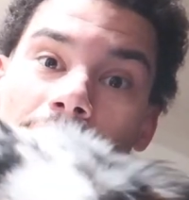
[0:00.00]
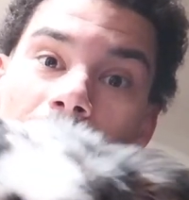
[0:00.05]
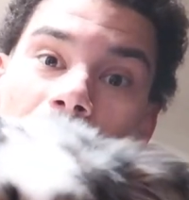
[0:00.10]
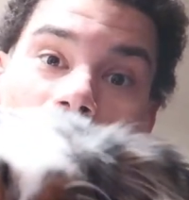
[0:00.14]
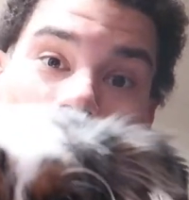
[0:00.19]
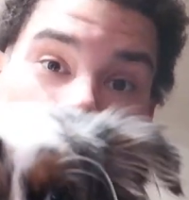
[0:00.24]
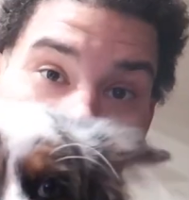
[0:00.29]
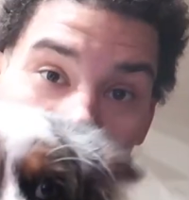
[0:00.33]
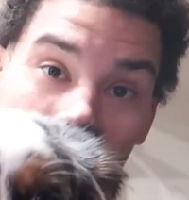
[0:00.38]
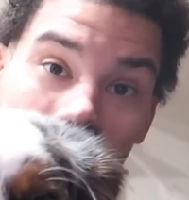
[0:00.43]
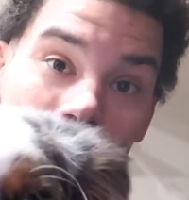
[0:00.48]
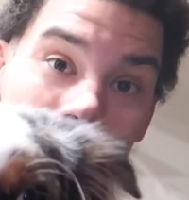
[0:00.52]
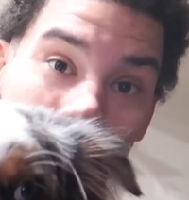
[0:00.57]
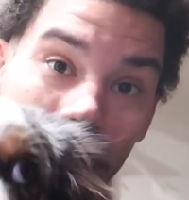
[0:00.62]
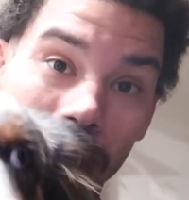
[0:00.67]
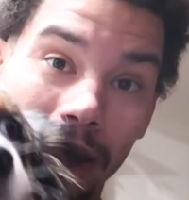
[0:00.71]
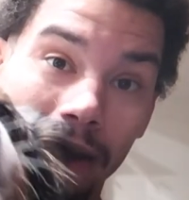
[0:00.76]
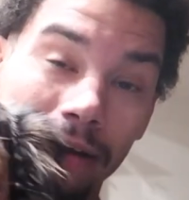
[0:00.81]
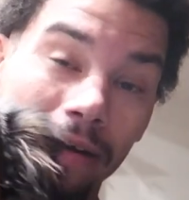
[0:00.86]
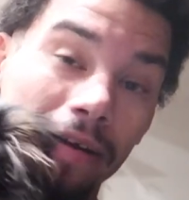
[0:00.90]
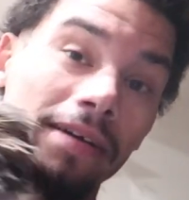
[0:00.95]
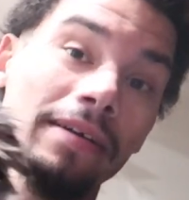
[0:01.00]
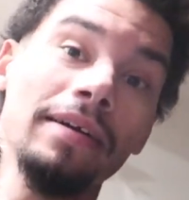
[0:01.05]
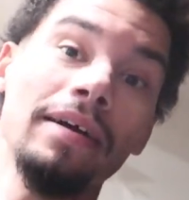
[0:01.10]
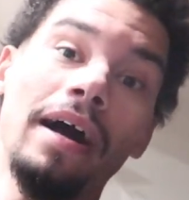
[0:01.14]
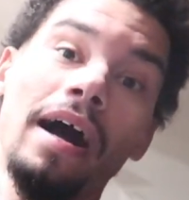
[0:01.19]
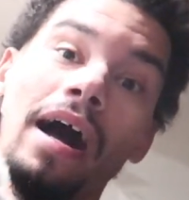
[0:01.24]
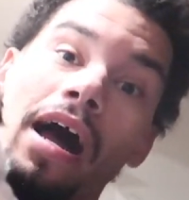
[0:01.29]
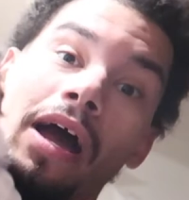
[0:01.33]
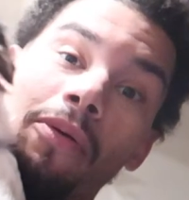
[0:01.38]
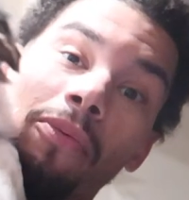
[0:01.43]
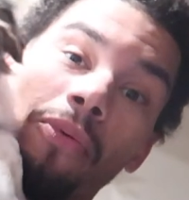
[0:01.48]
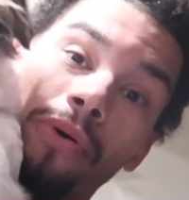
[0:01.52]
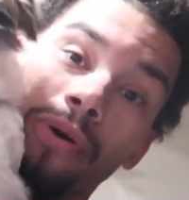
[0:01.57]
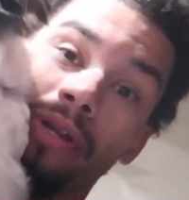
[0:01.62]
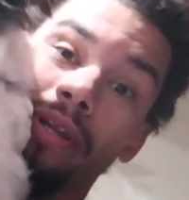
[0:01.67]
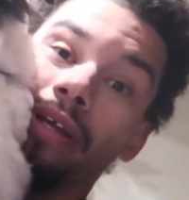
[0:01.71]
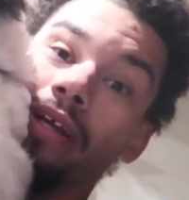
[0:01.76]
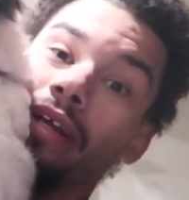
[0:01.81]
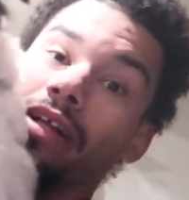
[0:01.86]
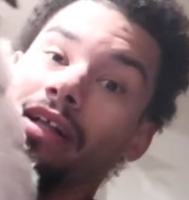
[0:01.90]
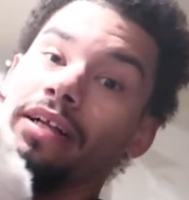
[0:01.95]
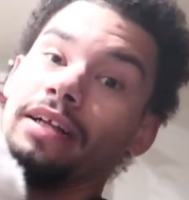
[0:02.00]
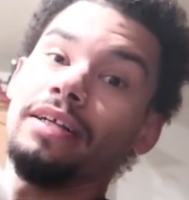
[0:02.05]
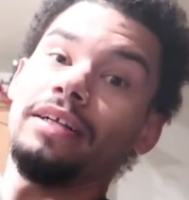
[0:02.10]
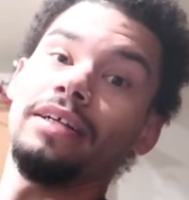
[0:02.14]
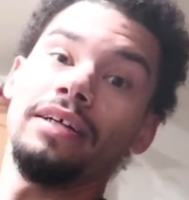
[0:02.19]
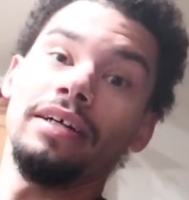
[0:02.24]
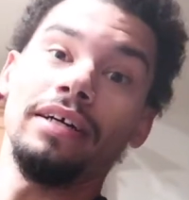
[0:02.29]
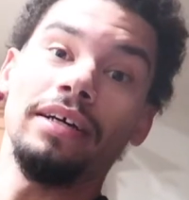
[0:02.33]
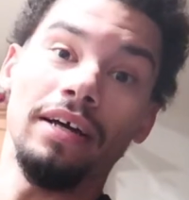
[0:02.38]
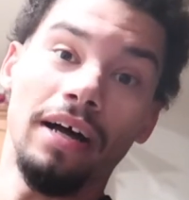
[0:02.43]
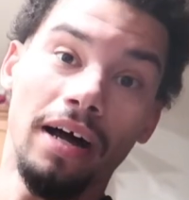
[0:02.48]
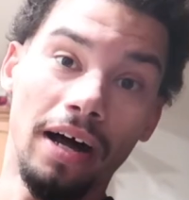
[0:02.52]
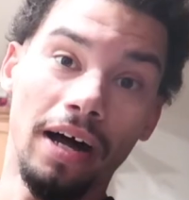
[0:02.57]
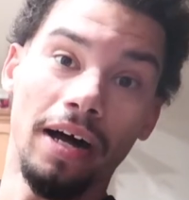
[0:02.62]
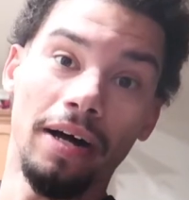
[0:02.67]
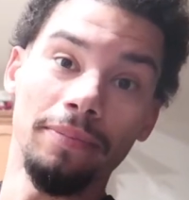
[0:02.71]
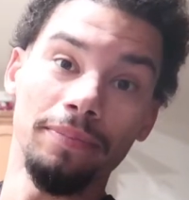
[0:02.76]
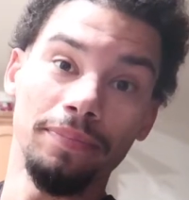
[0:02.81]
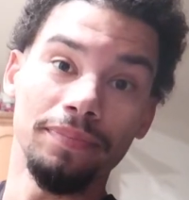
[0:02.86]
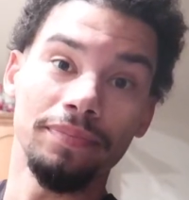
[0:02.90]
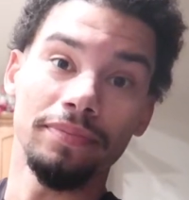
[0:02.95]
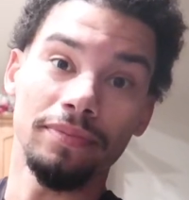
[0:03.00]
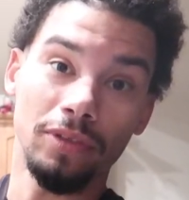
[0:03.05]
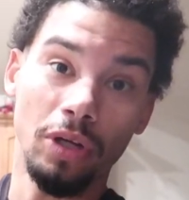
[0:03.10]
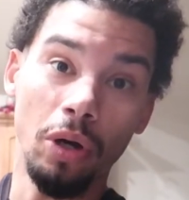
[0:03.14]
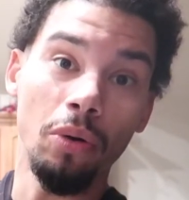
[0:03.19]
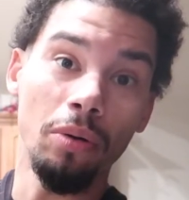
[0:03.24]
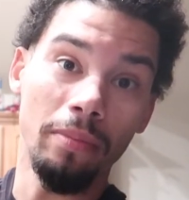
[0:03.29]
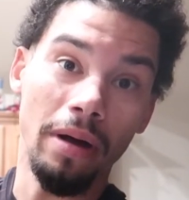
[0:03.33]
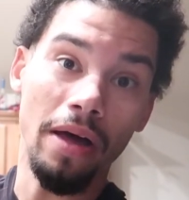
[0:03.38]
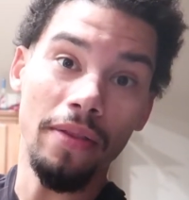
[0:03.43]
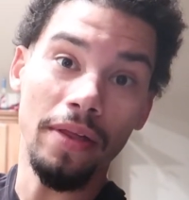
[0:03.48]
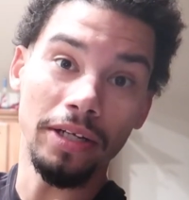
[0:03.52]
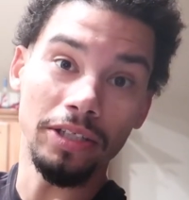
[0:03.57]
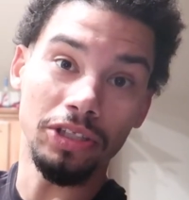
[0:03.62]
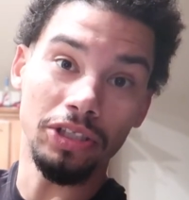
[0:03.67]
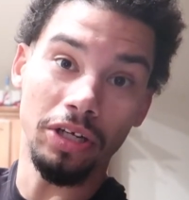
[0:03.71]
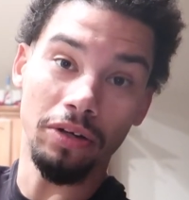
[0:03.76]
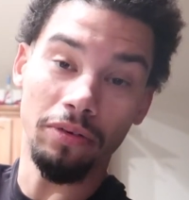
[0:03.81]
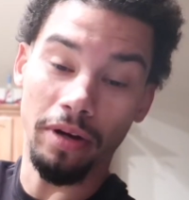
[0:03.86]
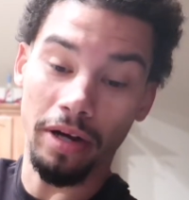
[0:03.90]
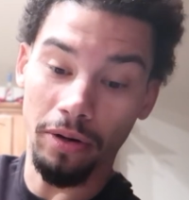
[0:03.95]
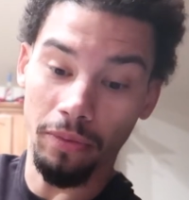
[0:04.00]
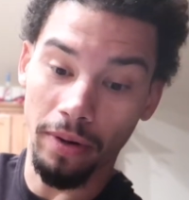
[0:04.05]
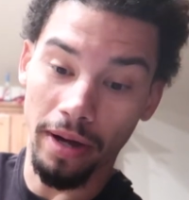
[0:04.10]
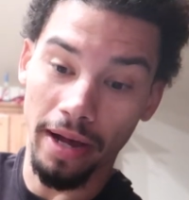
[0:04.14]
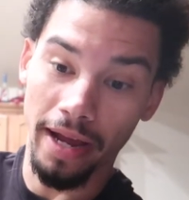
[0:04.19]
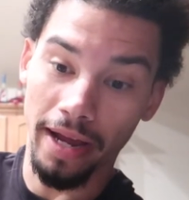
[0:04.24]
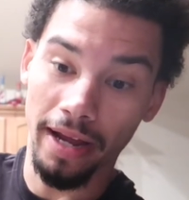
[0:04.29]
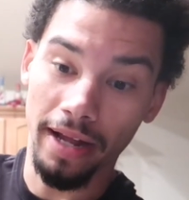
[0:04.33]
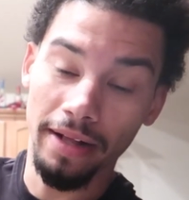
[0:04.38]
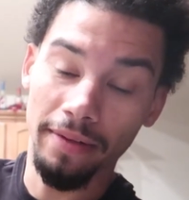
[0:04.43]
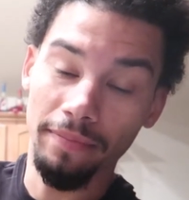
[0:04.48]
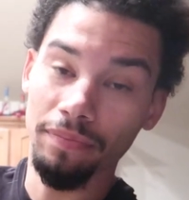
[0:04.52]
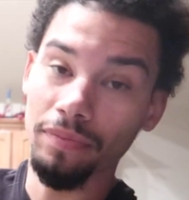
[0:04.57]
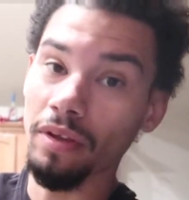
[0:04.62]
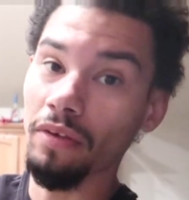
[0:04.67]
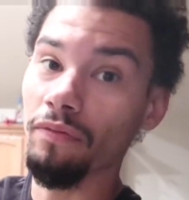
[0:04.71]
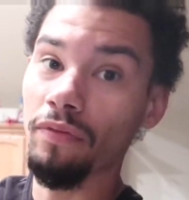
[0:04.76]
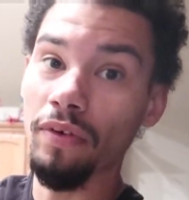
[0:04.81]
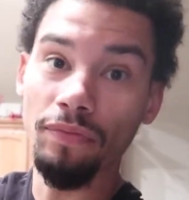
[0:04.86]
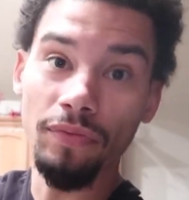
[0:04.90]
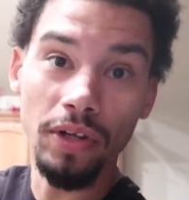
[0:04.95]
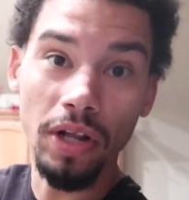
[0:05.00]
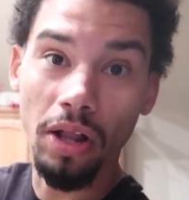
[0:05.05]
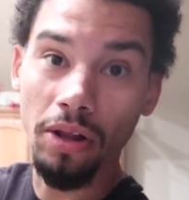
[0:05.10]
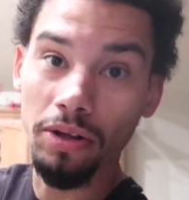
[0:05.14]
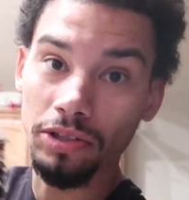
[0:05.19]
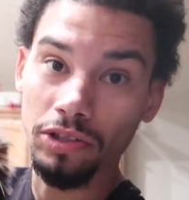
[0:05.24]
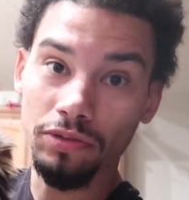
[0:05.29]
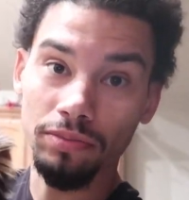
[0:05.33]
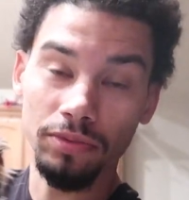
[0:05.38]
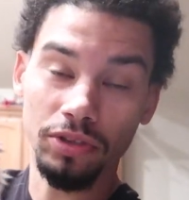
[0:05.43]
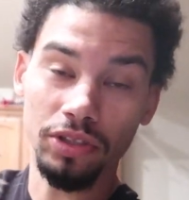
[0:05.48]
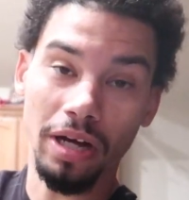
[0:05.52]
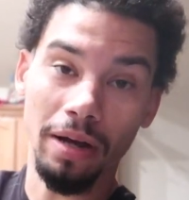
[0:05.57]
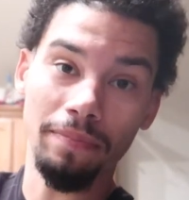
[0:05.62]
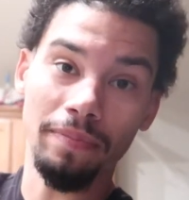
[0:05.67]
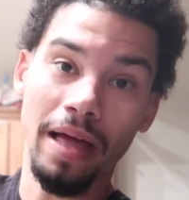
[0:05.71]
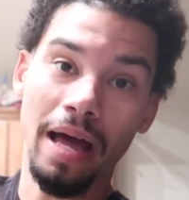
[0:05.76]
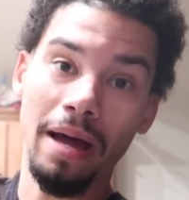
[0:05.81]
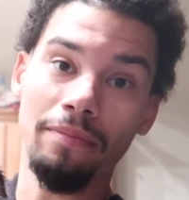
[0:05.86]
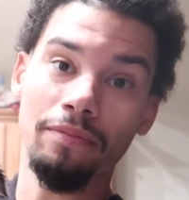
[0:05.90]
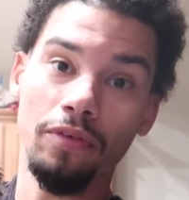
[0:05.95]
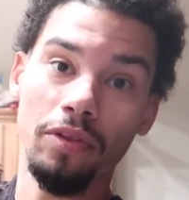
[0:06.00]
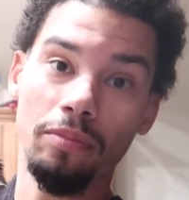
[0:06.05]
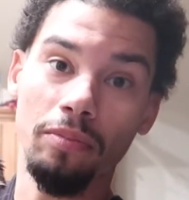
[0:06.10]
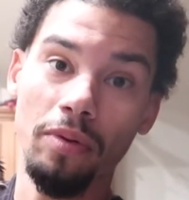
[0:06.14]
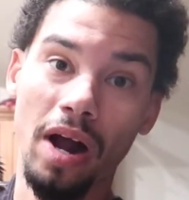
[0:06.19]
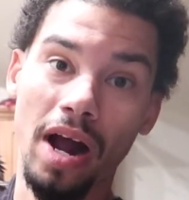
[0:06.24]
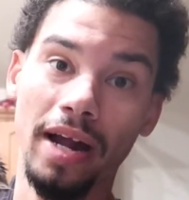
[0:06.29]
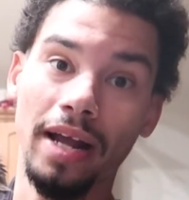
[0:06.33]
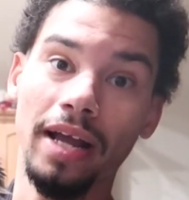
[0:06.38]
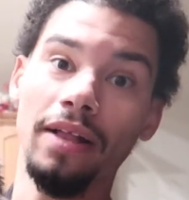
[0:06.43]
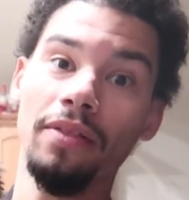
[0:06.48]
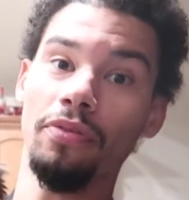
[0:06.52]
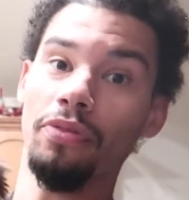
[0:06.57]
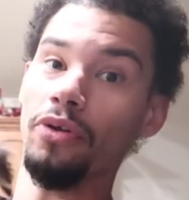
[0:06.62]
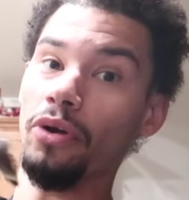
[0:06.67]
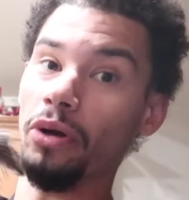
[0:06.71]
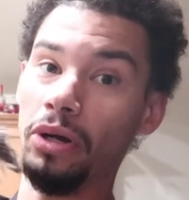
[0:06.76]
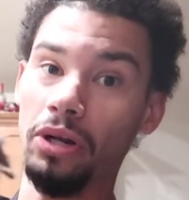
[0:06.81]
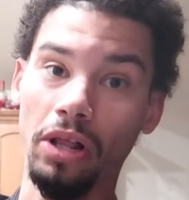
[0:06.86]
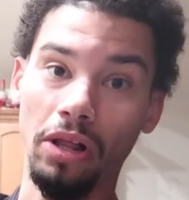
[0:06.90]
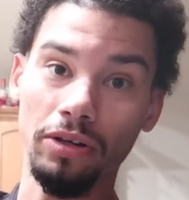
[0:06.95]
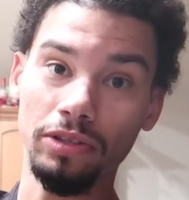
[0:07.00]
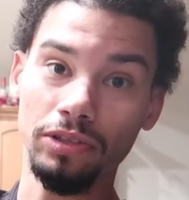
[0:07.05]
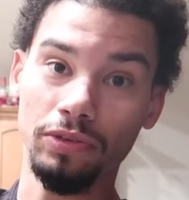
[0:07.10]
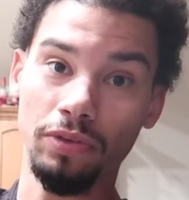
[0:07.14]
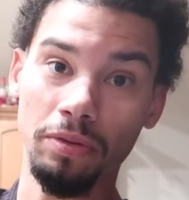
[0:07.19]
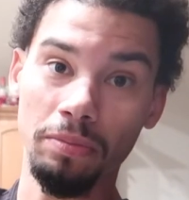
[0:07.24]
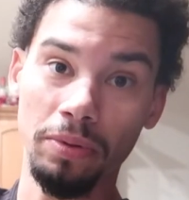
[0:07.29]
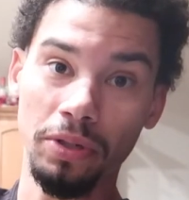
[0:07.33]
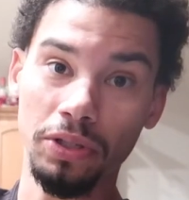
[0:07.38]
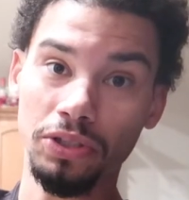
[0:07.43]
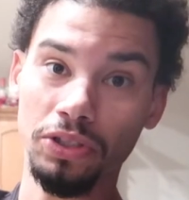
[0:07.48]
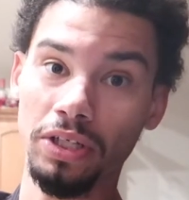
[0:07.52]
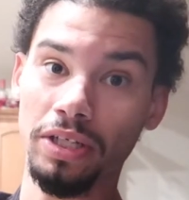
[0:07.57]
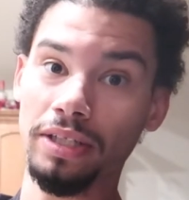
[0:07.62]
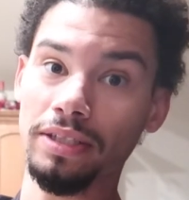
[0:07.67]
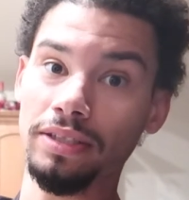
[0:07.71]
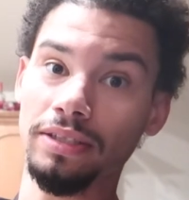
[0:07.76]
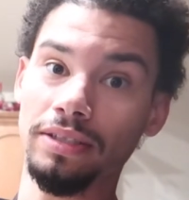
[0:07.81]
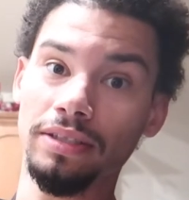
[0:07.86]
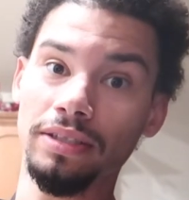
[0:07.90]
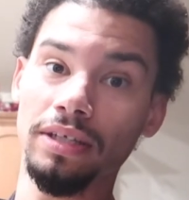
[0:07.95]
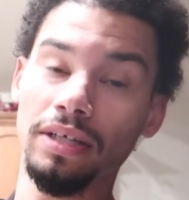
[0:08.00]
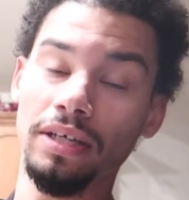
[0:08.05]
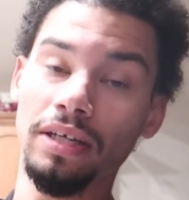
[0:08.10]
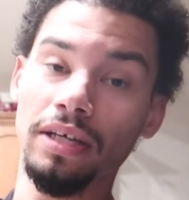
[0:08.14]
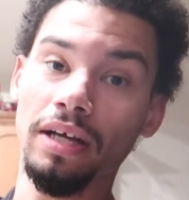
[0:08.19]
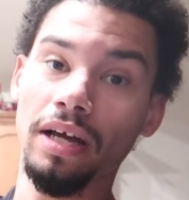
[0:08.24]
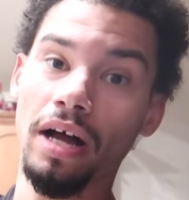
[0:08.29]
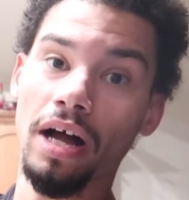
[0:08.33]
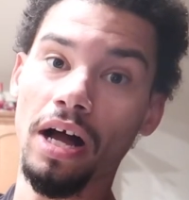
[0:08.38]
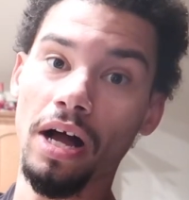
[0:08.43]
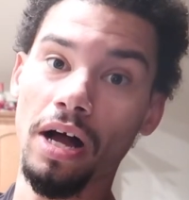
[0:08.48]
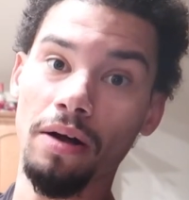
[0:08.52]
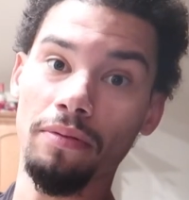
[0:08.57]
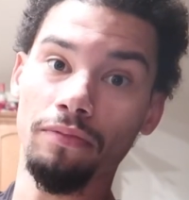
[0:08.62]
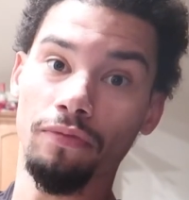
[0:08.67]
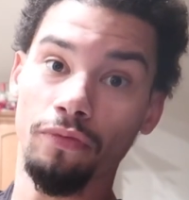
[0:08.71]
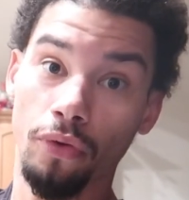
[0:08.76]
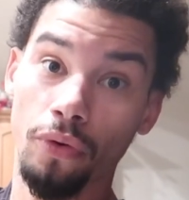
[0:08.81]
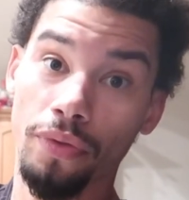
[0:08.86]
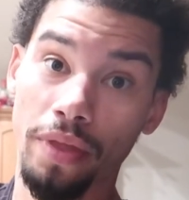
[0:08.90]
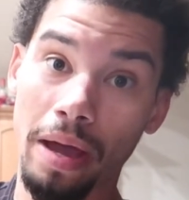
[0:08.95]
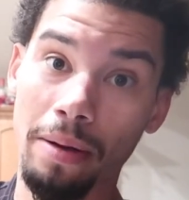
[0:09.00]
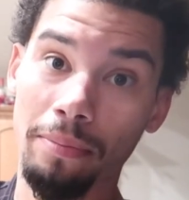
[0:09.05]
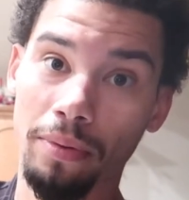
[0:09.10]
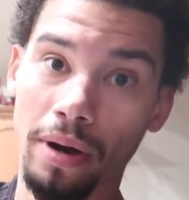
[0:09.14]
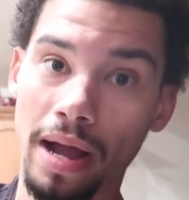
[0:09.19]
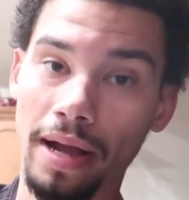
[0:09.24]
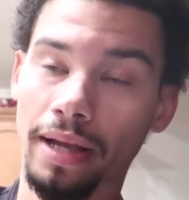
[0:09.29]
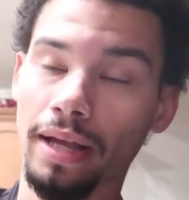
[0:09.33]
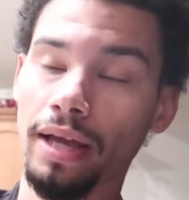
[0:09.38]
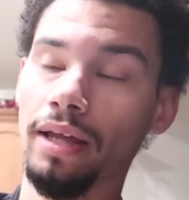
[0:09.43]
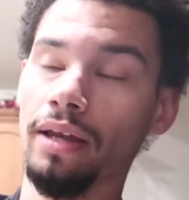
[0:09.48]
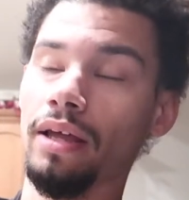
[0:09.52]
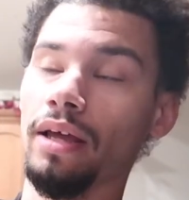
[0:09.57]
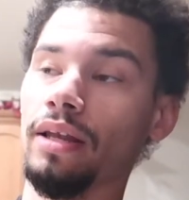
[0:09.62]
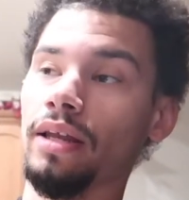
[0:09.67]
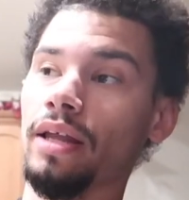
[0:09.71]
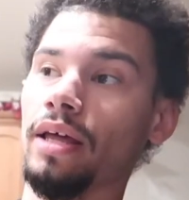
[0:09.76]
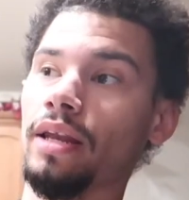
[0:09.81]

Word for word: extremely better. I would go and buy that shit right away. $50 from ShopDAP for the bracket, $30 for the bushings for that bracket, and